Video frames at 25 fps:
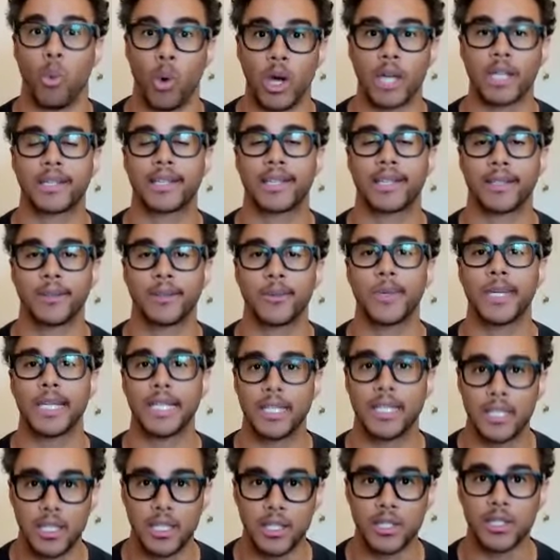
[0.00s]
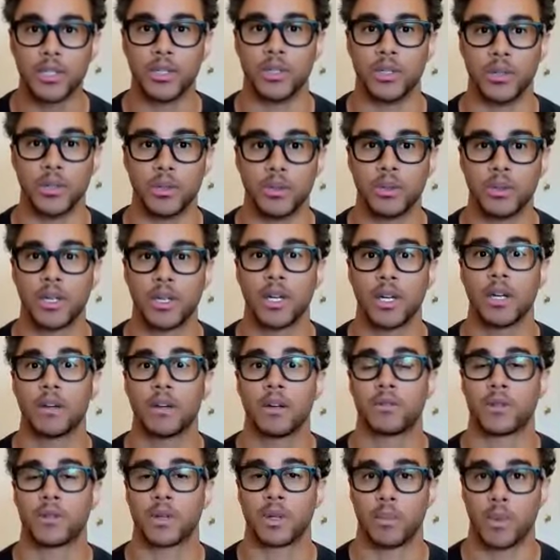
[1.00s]
what can we do
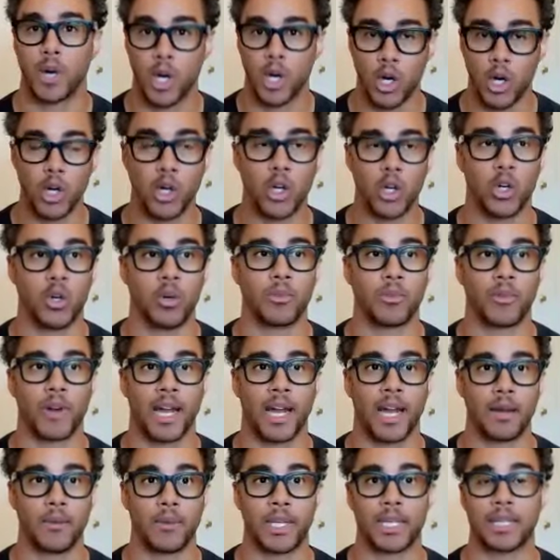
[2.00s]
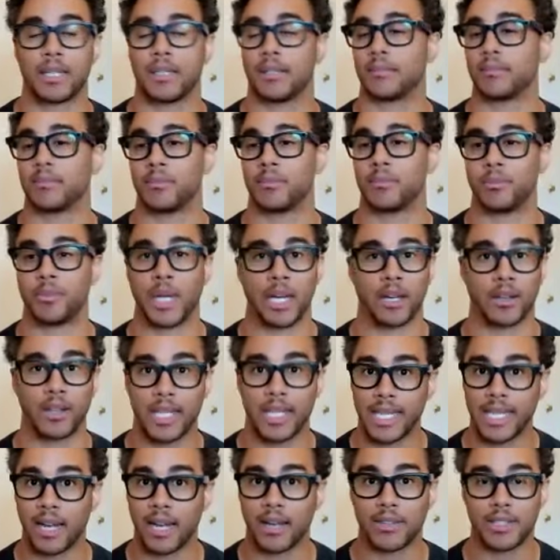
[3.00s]
from home, right? We can
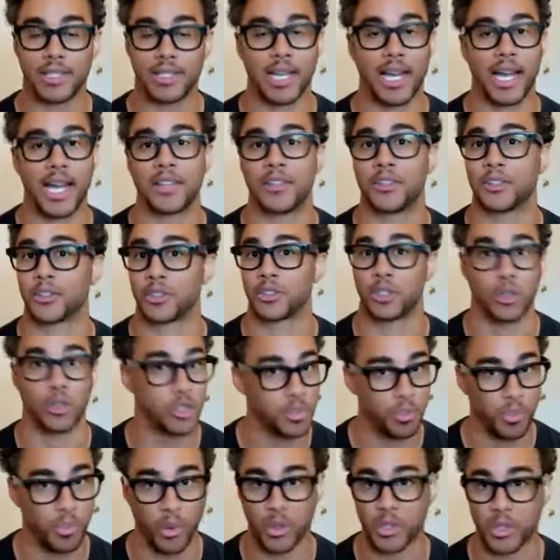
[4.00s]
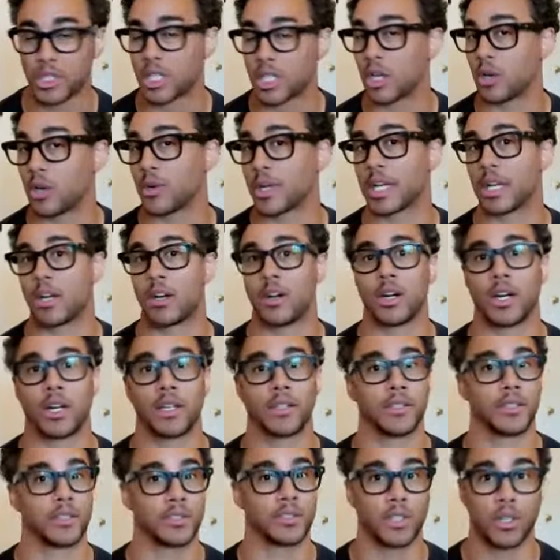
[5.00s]
barely get outside. There's no sports going
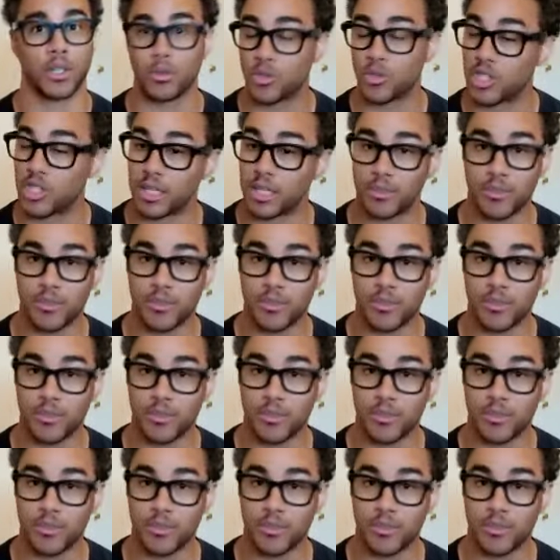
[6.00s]
on. There's no